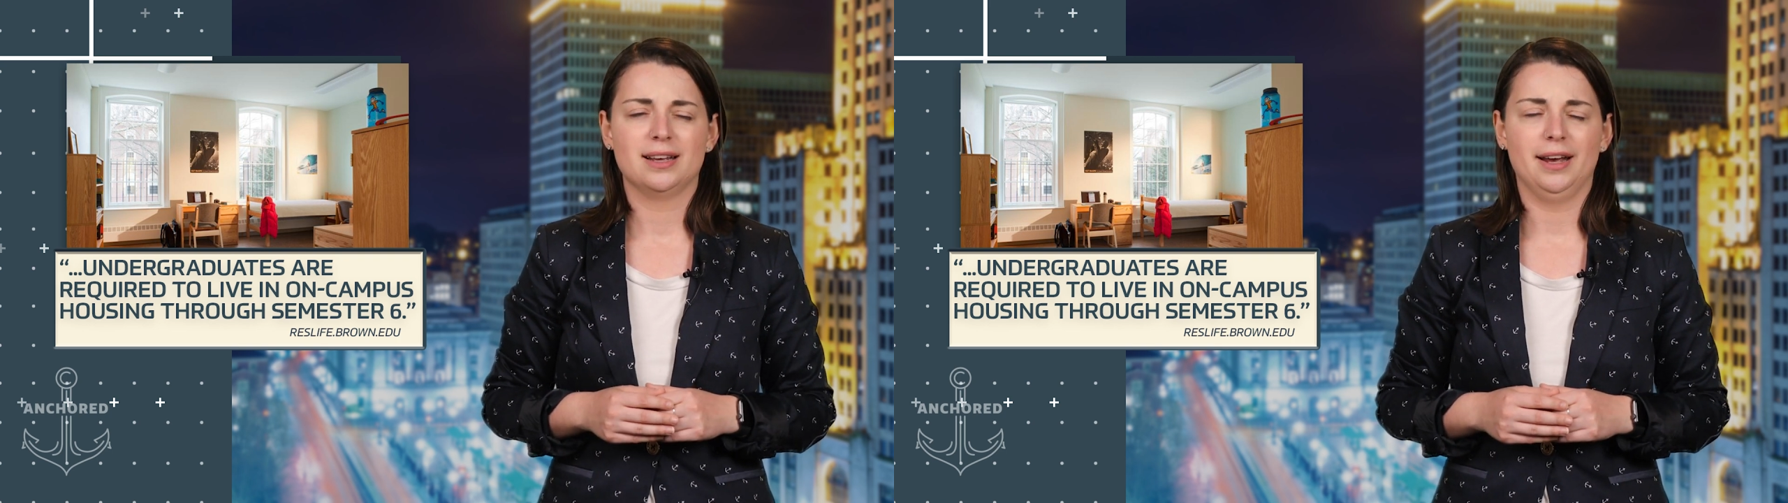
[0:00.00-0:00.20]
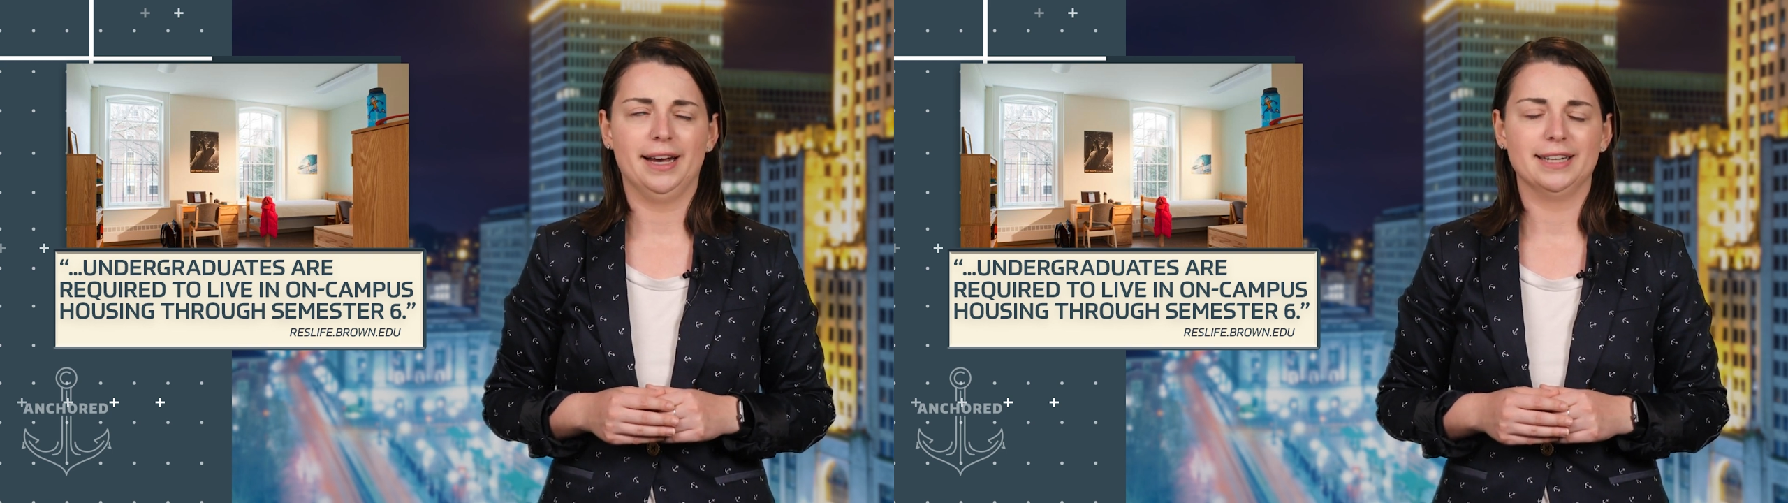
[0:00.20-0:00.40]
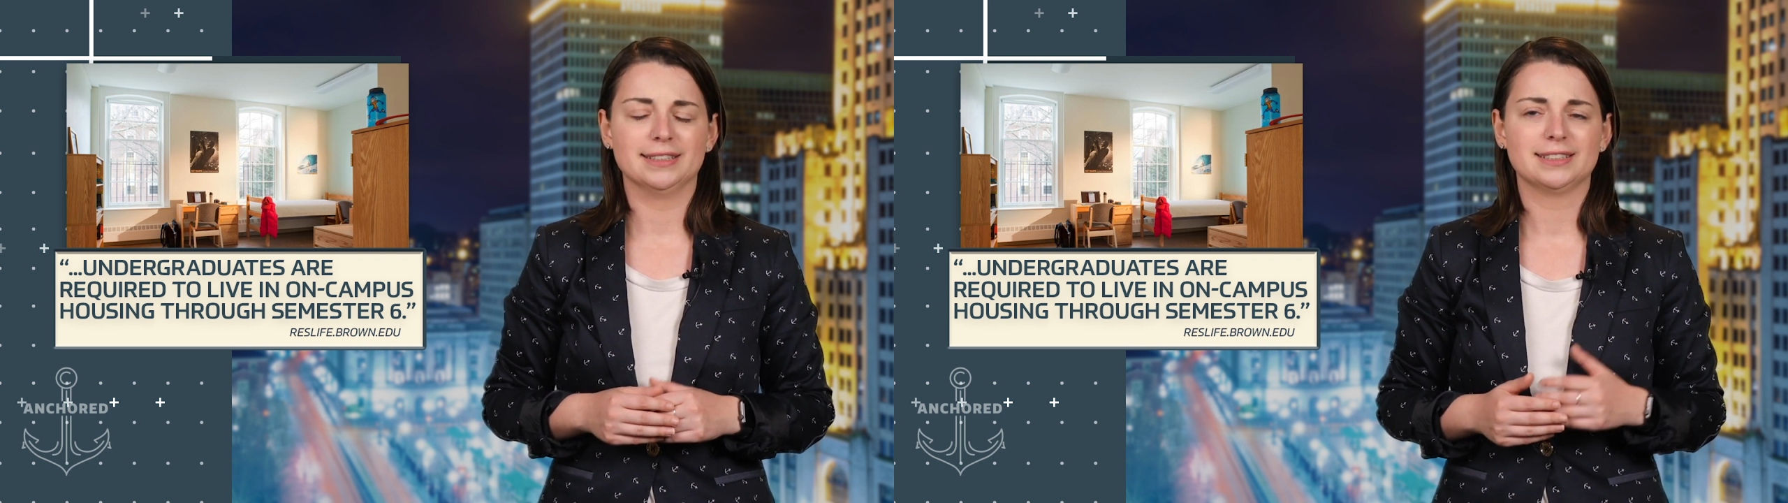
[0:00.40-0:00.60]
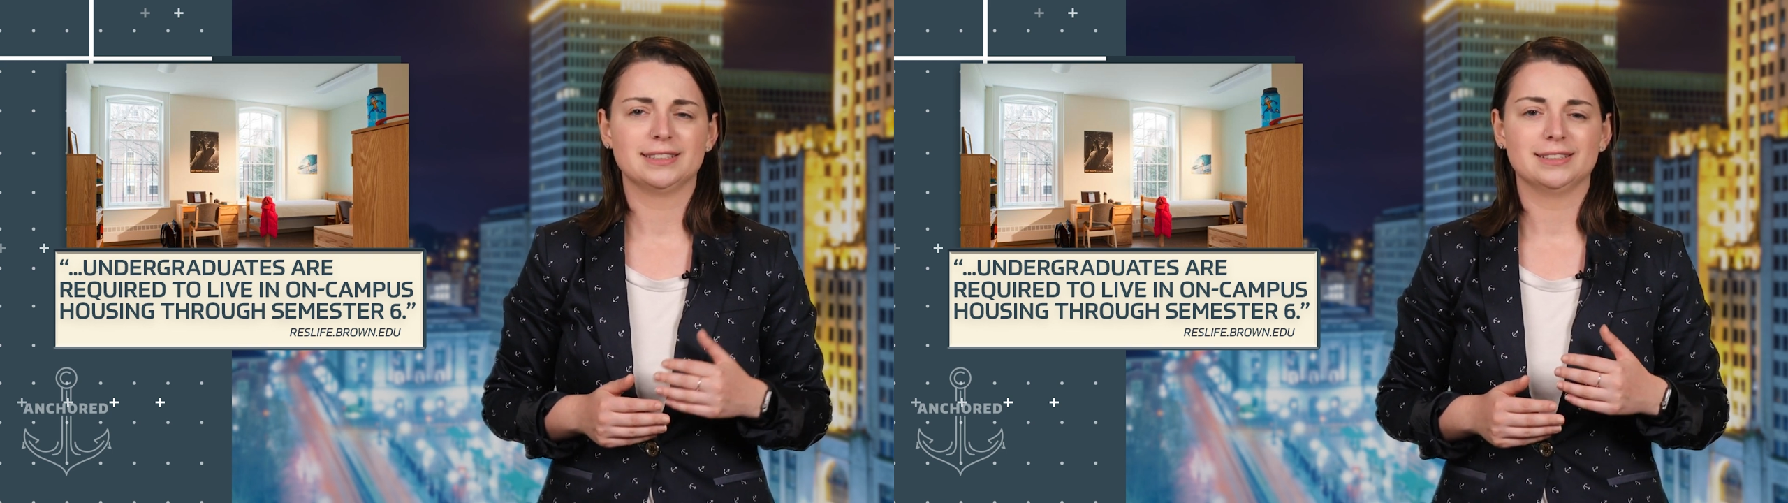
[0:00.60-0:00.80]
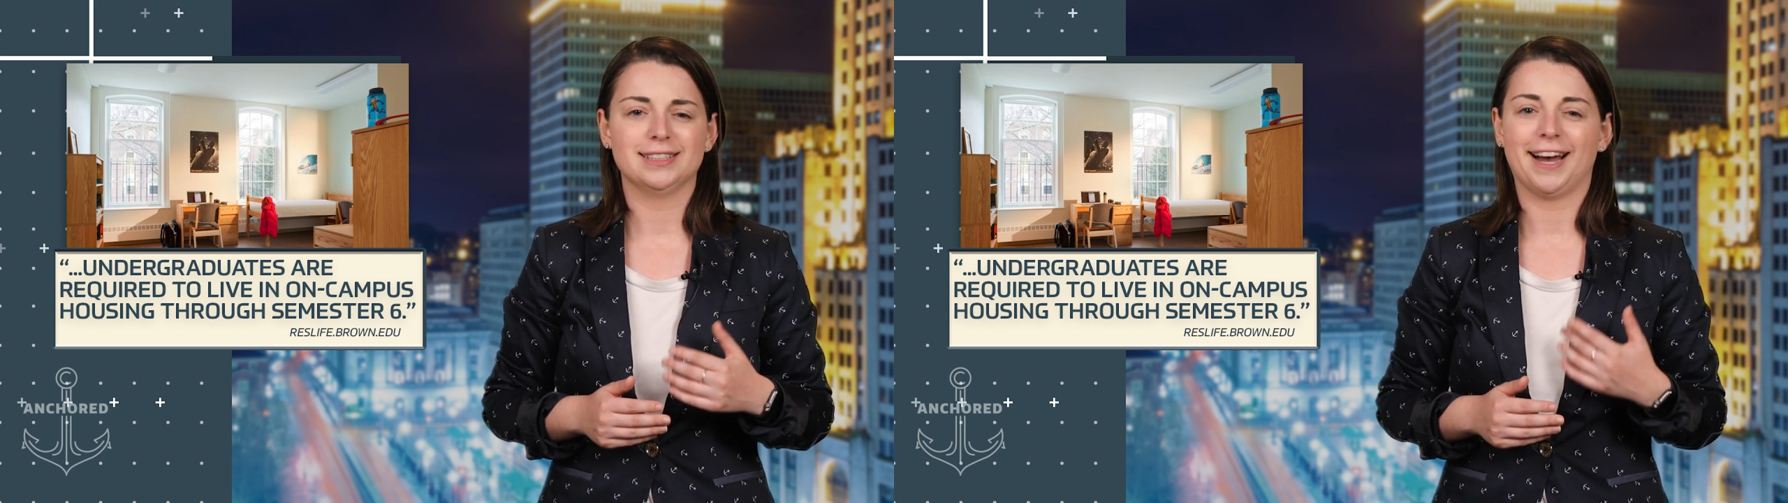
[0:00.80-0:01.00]
And
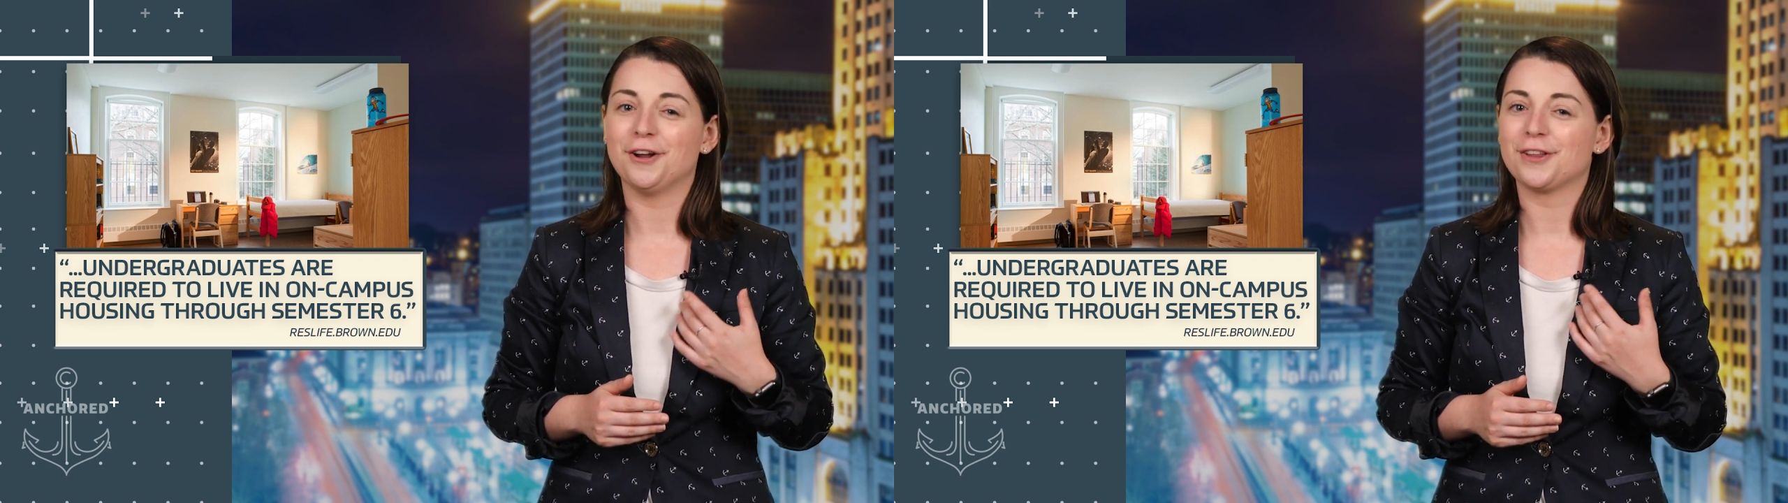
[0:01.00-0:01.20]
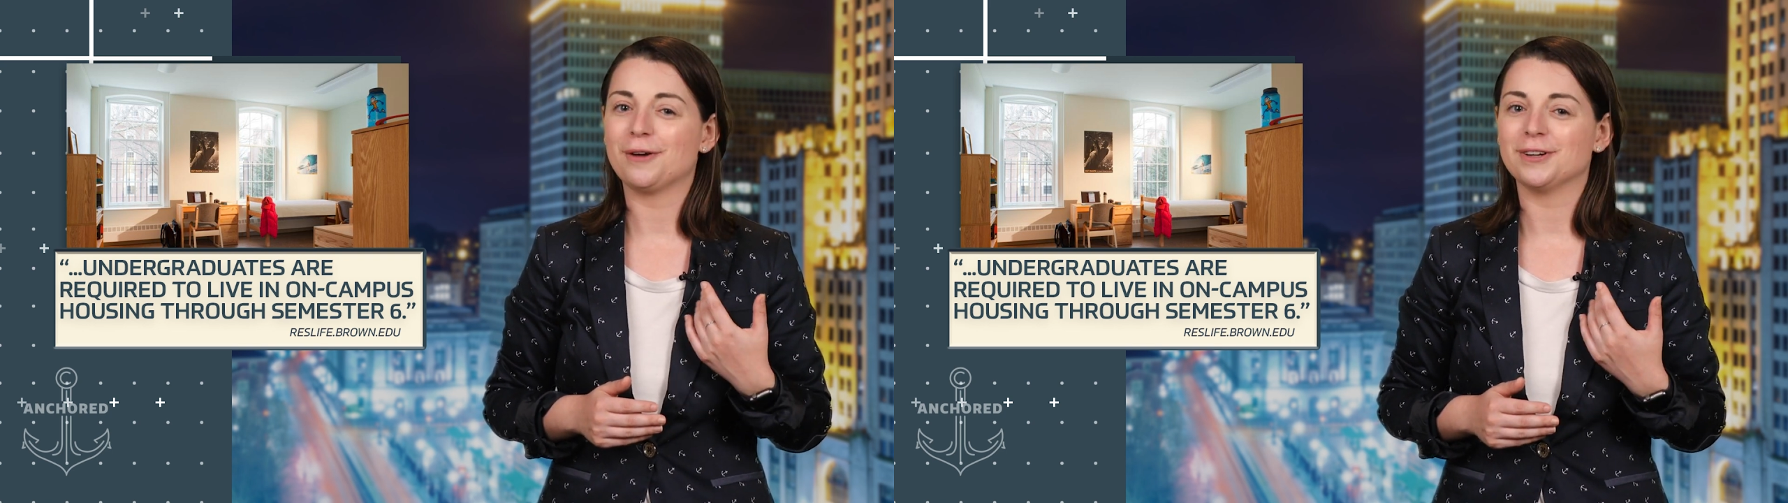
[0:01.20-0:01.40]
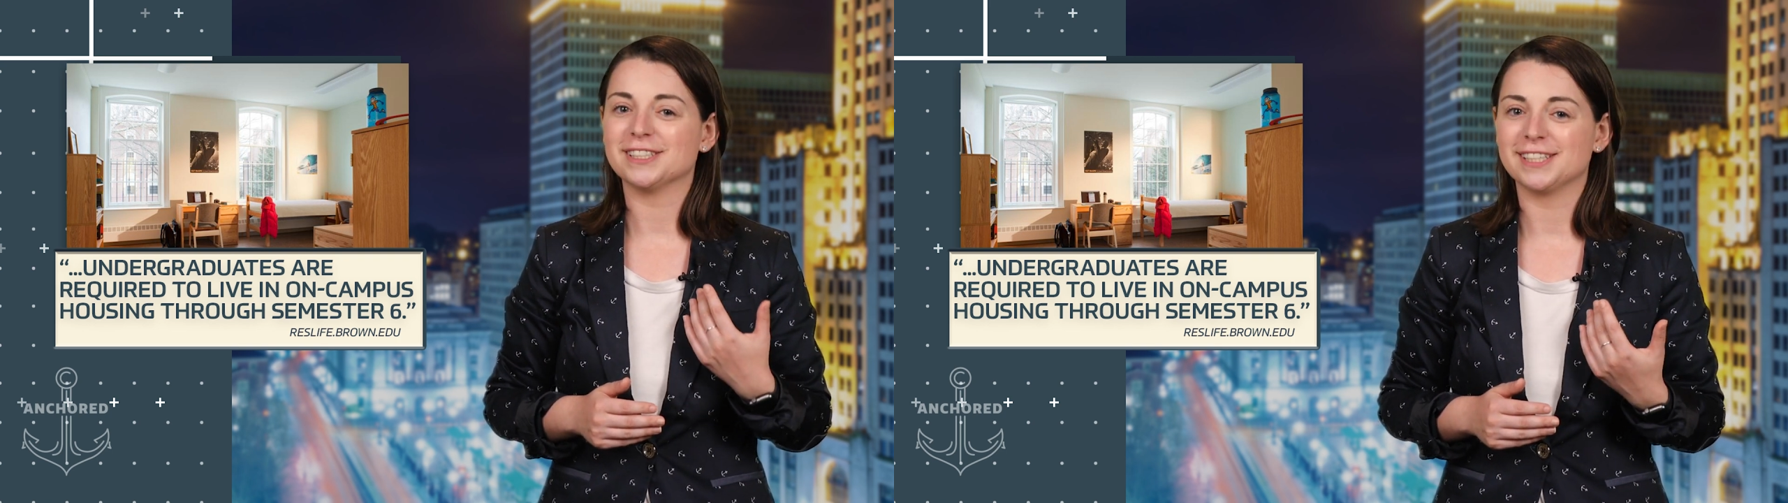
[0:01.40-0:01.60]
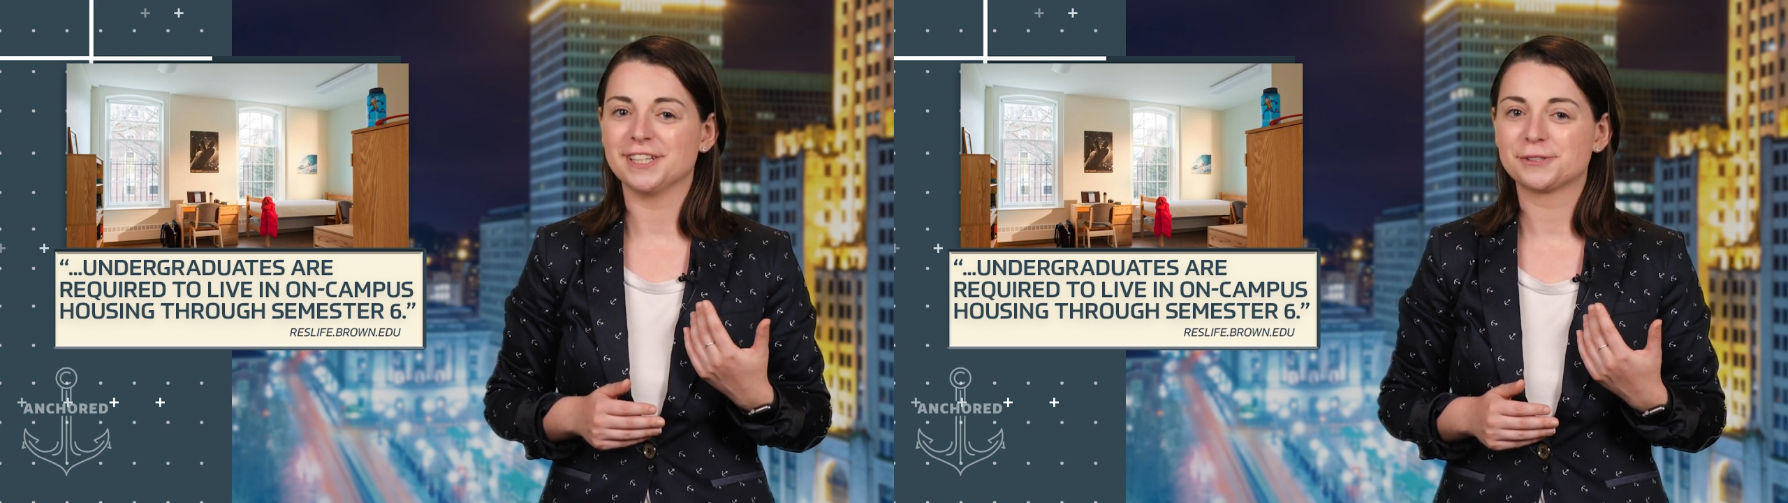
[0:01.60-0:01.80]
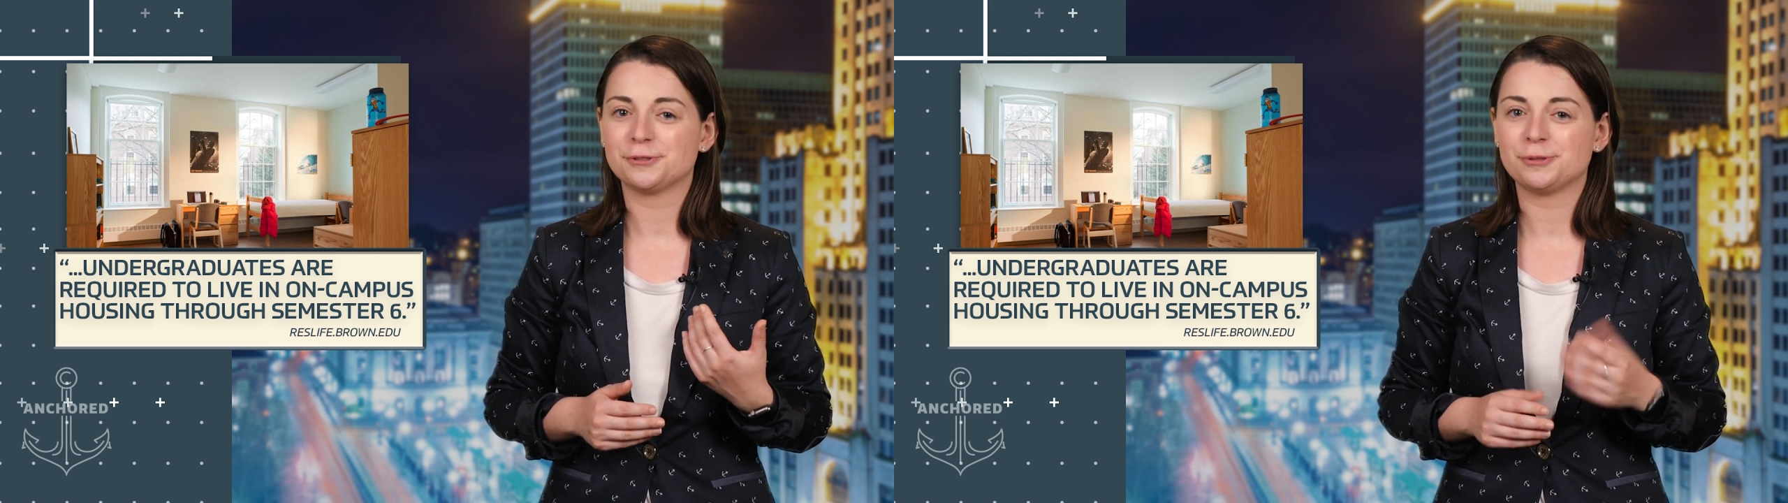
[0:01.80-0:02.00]
I know that I went to
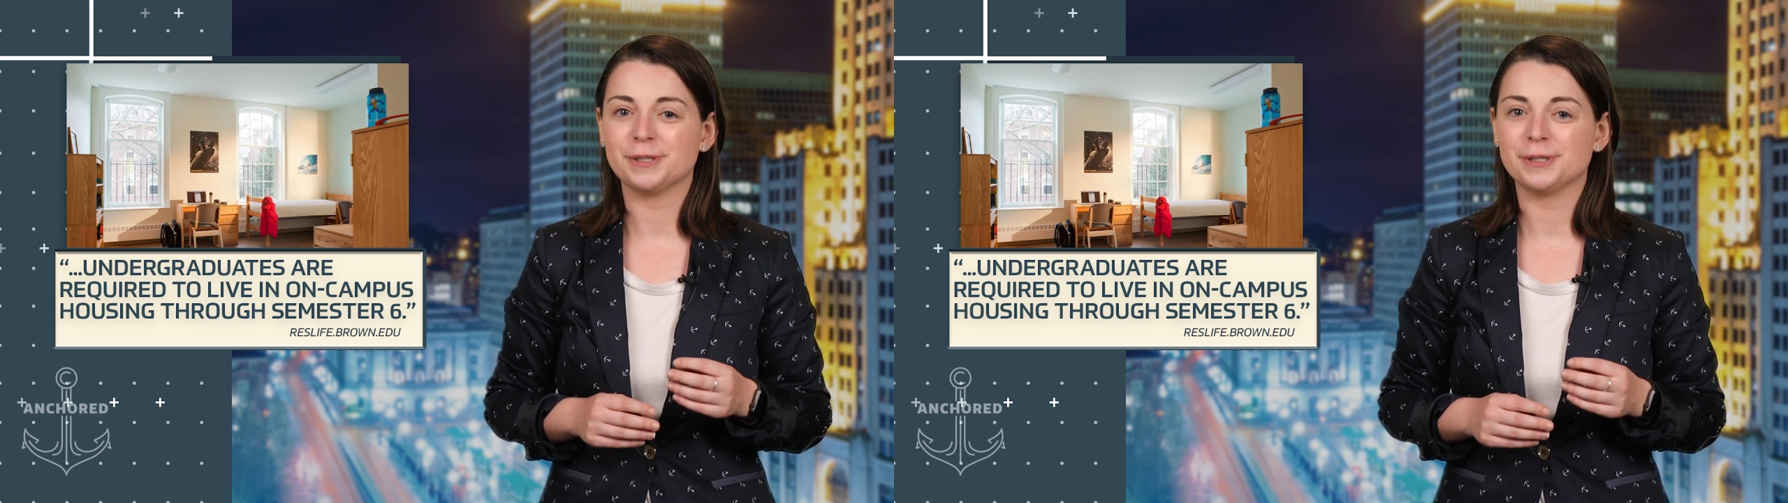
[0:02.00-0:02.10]
state school,